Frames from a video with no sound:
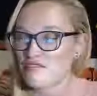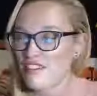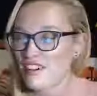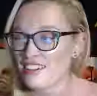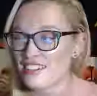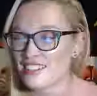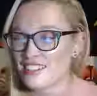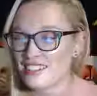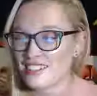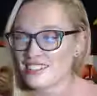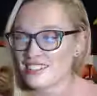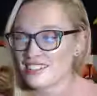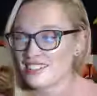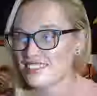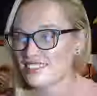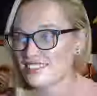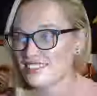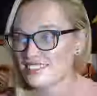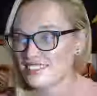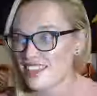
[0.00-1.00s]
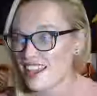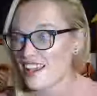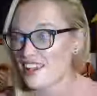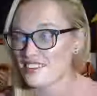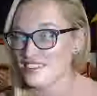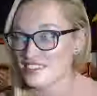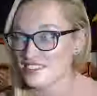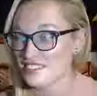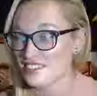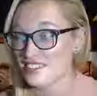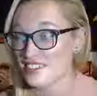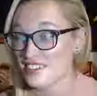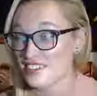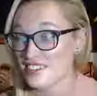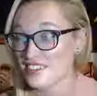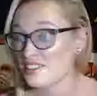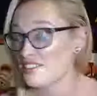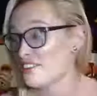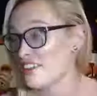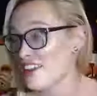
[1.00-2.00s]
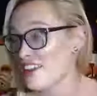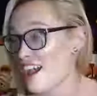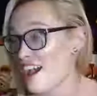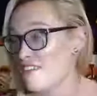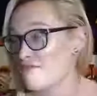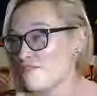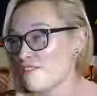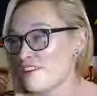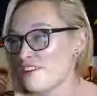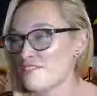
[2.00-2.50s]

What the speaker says: fucking calendar still, you can have